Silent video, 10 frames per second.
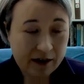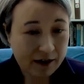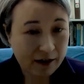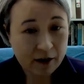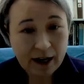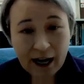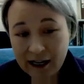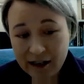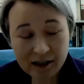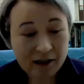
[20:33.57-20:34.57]
in the
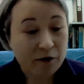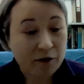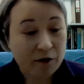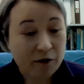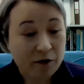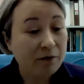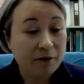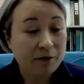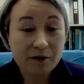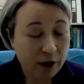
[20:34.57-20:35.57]
8 to
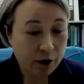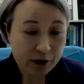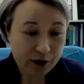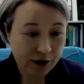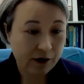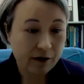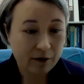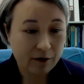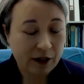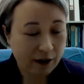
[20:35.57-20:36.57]
15 meters,
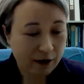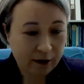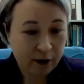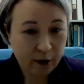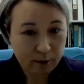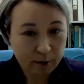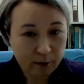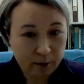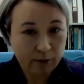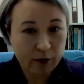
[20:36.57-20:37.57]
you know, mirror
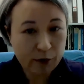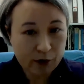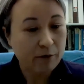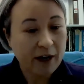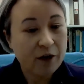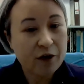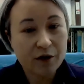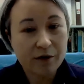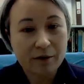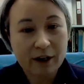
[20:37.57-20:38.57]
diameter range.
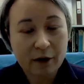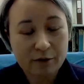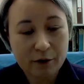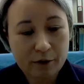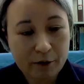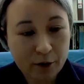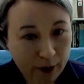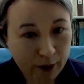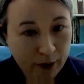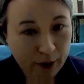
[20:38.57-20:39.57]
You know, for
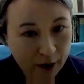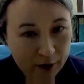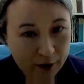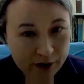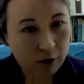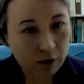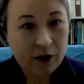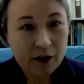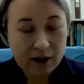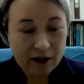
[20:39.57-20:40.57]
comparison, Hubble
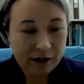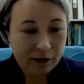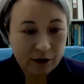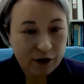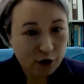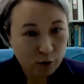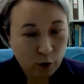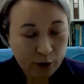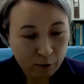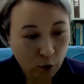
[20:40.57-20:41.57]
is only
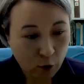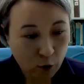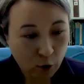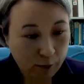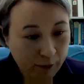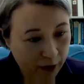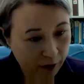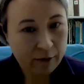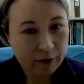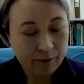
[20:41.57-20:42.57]
2.4 meters in diameter.